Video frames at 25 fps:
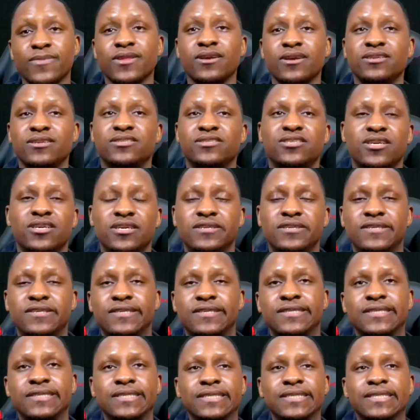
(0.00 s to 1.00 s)
So
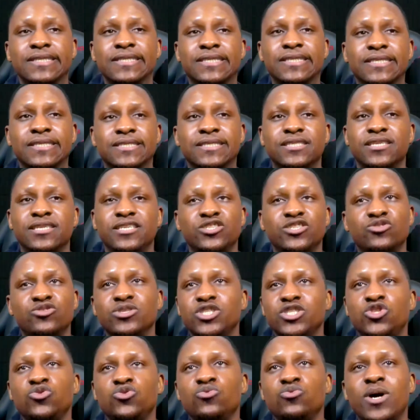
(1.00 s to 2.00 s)
there's only
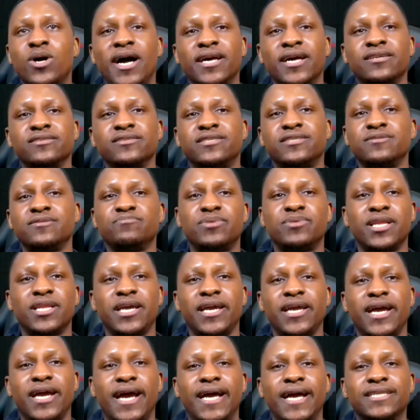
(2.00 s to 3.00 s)
two idols in play
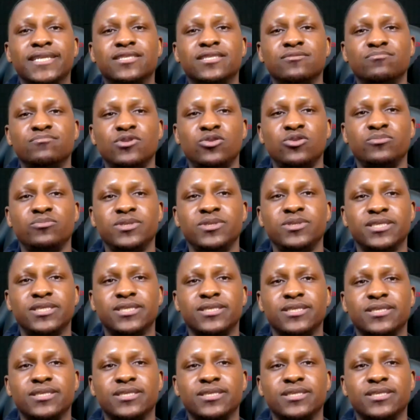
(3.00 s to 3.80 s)
at the moment.